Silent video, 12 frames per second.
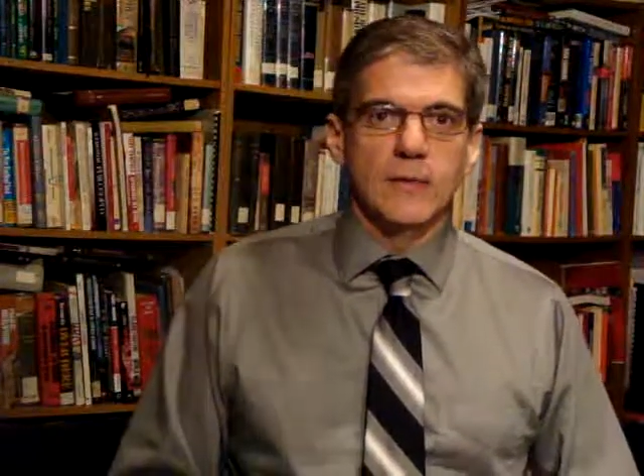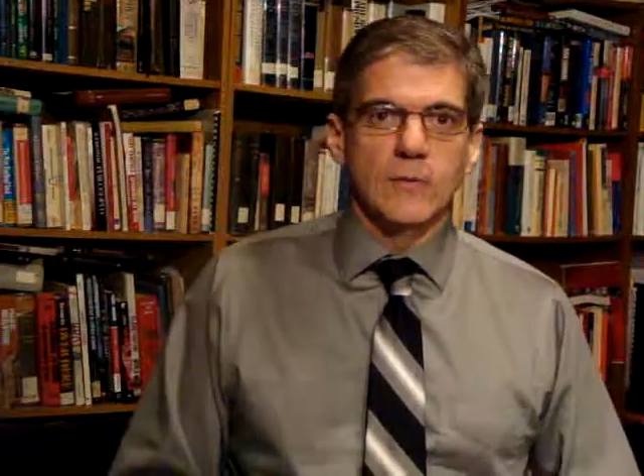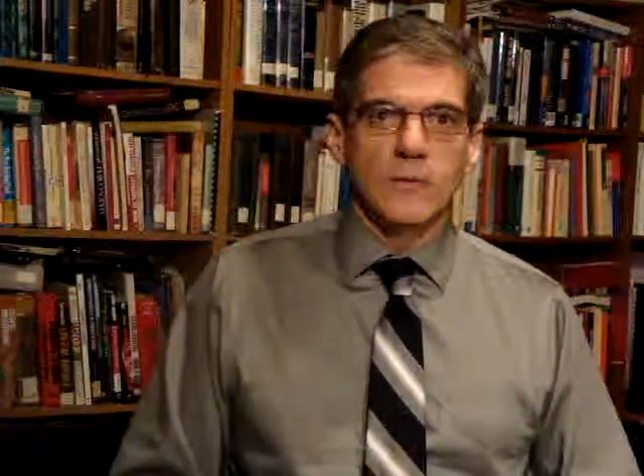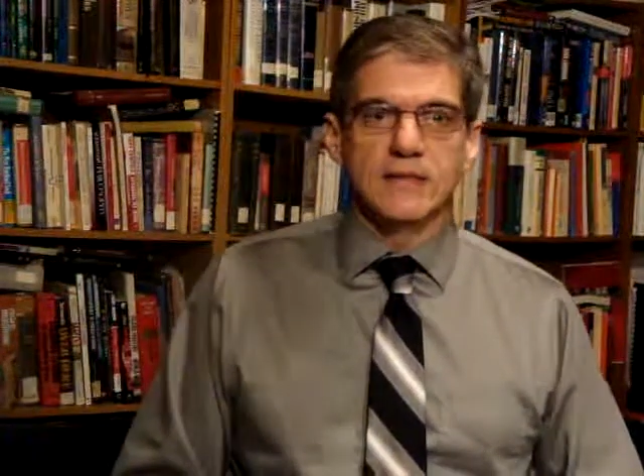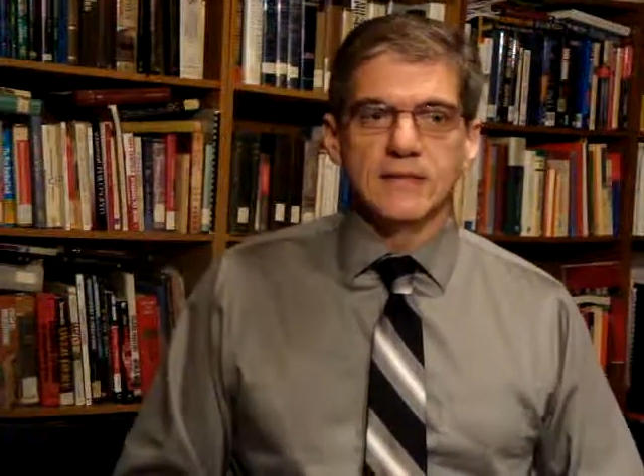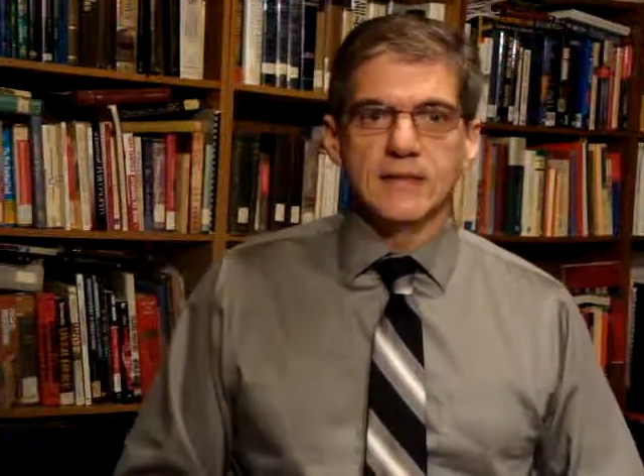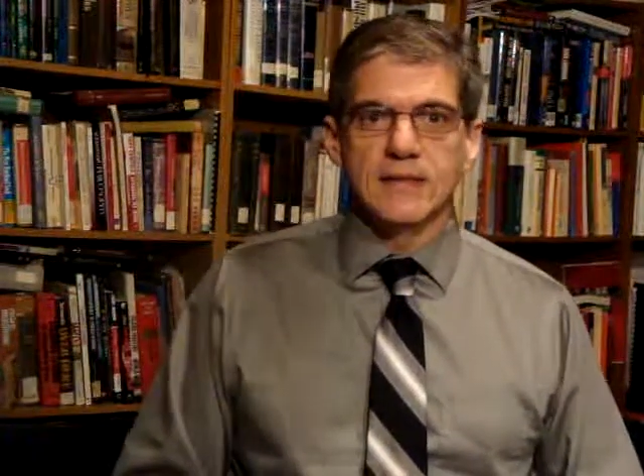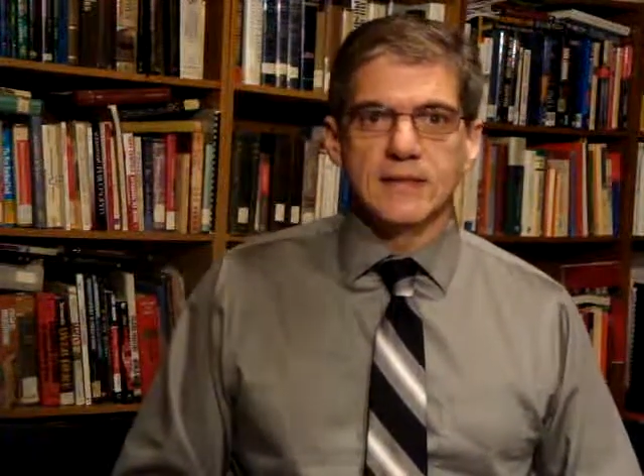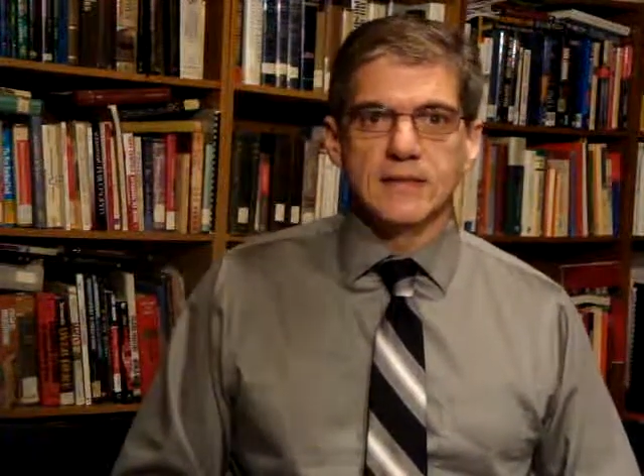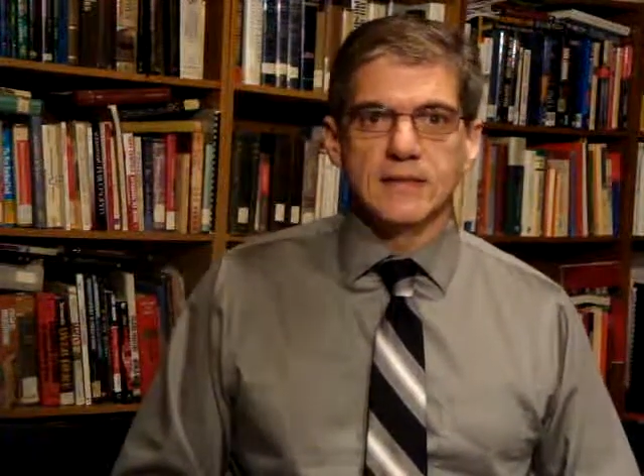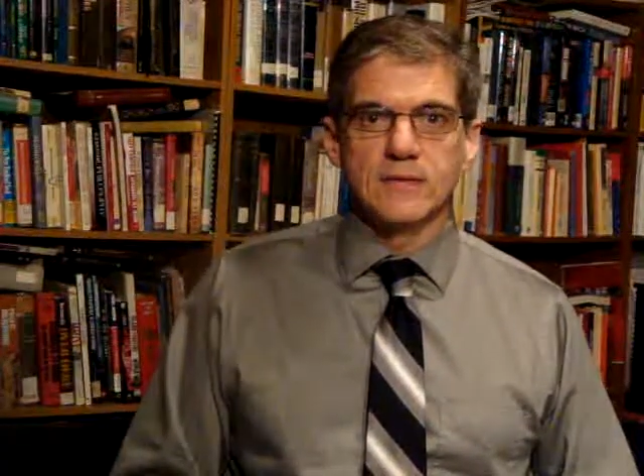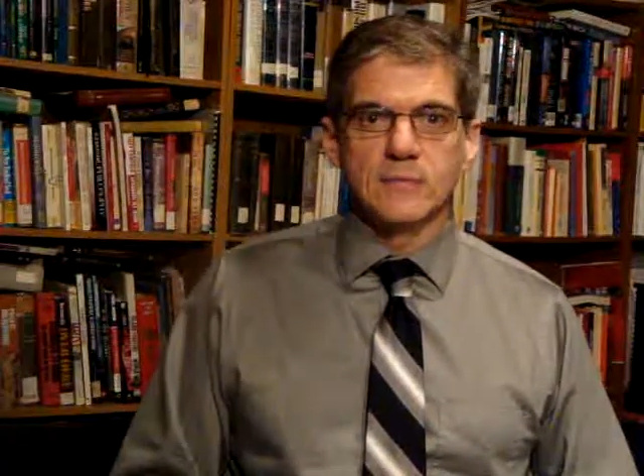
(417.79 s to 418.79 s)
We see
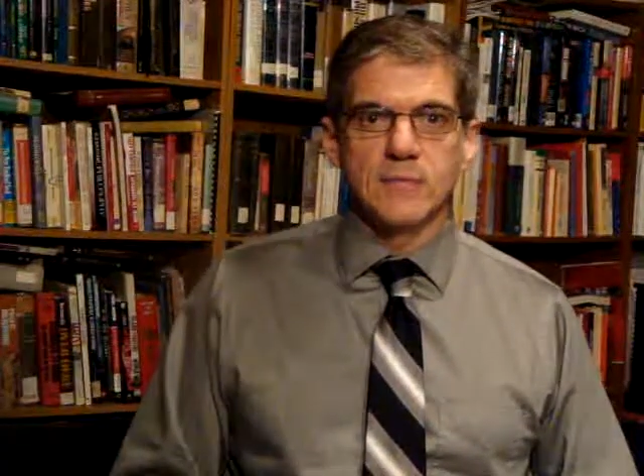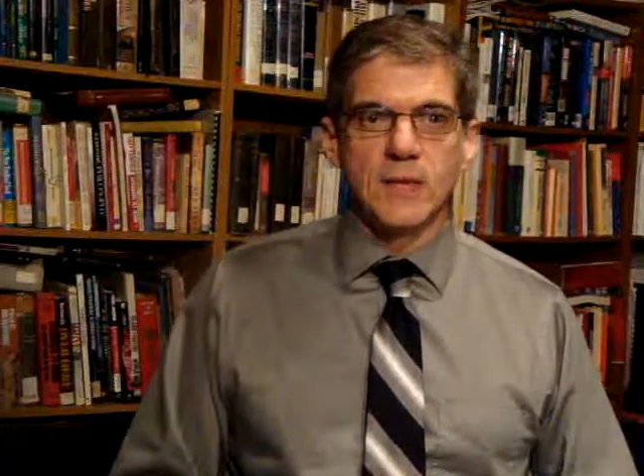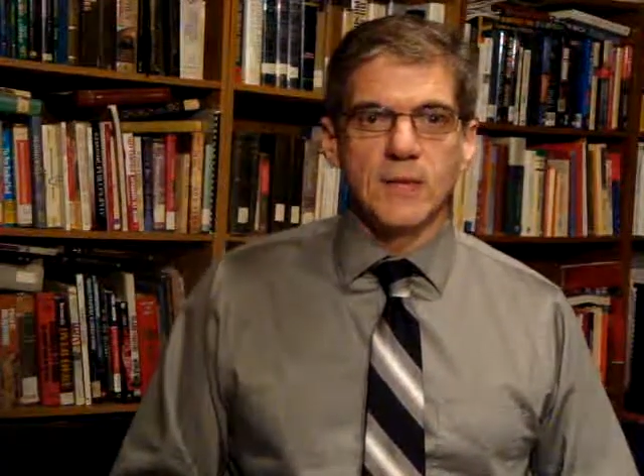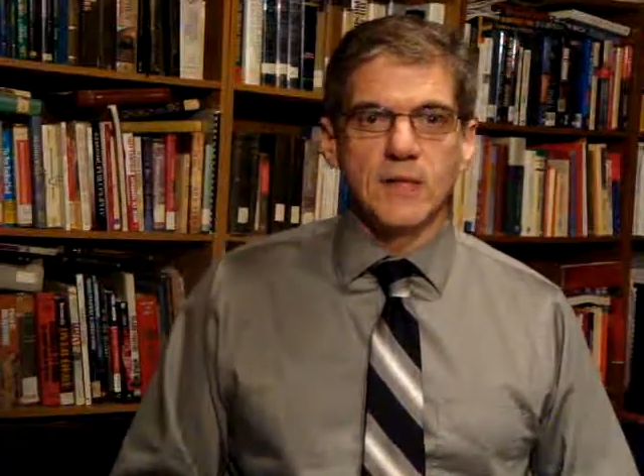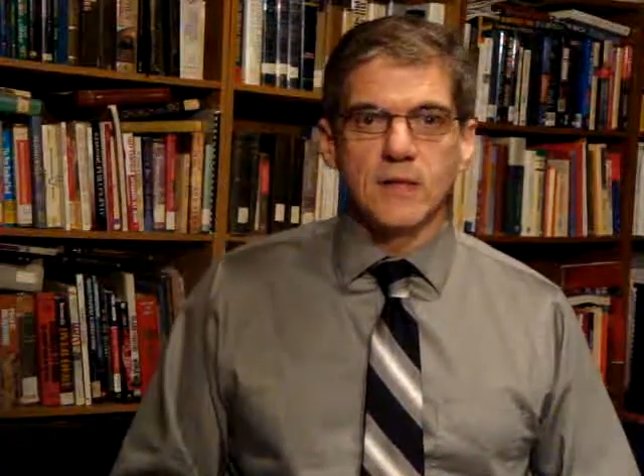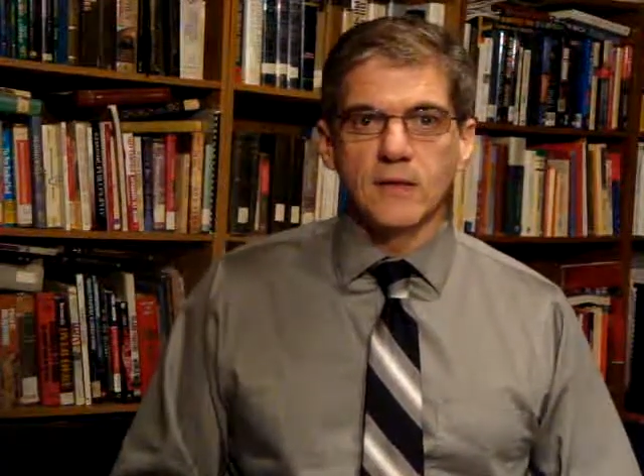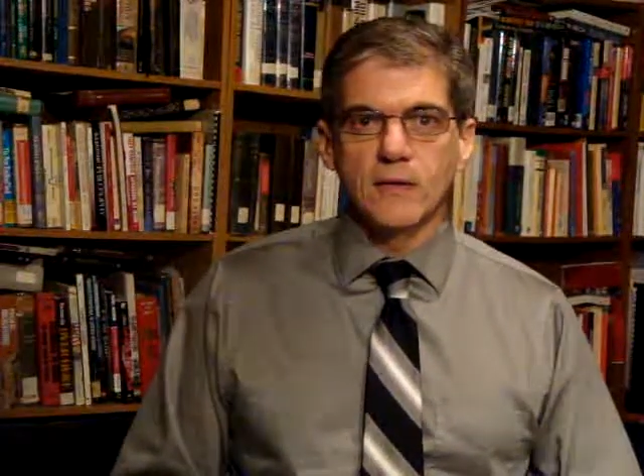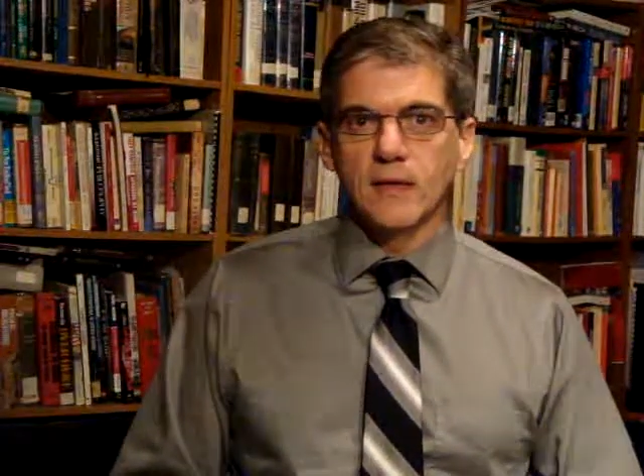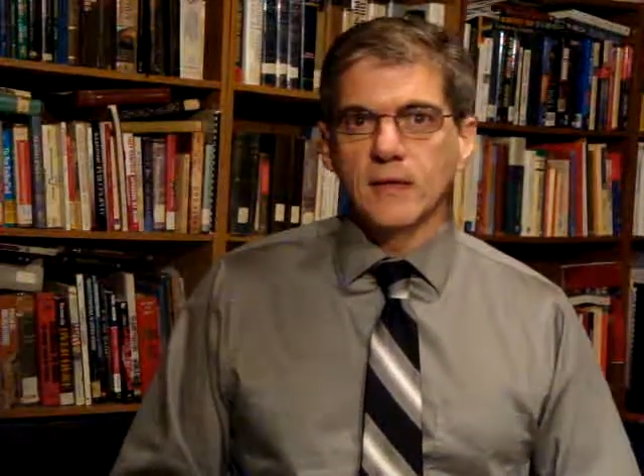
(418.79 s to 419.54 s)
this maybe